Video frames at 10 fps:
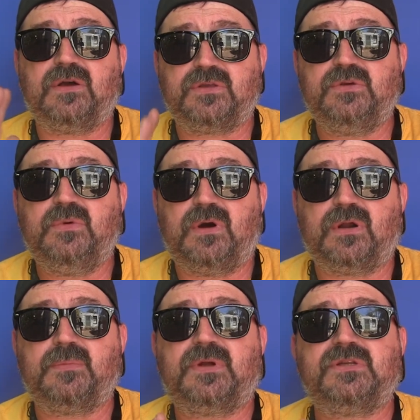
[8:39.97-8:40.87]
You
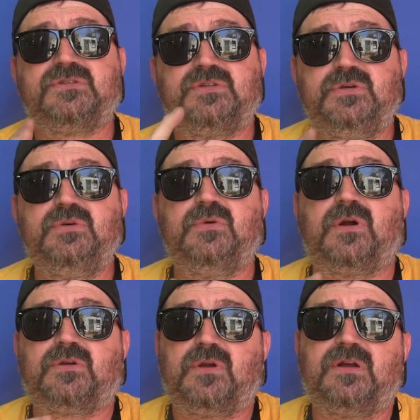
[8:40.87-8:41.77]
are because you
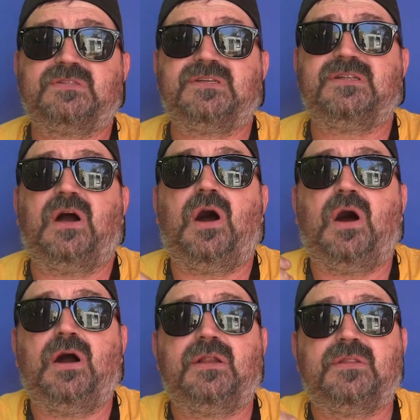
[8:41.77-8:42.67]
are crossing
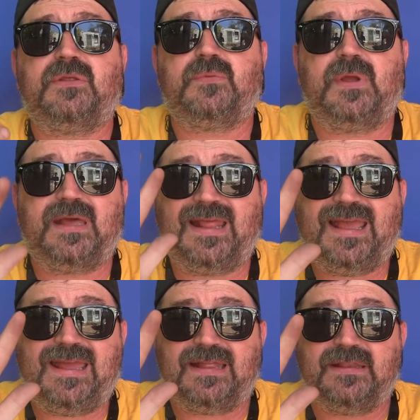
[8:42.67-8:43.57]
on the red
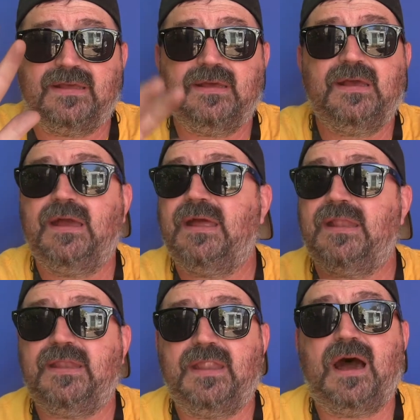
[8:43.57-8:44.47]
hand.
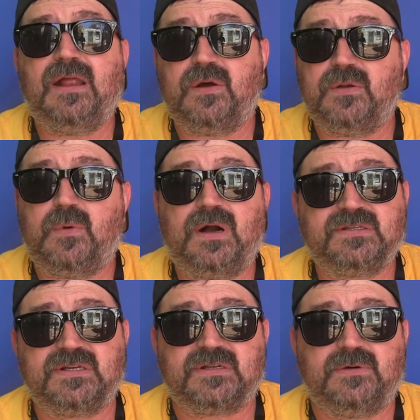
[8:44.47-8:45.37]
Not on a walk
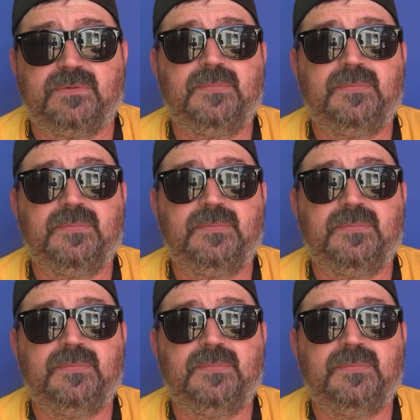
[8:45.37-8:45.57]
signal.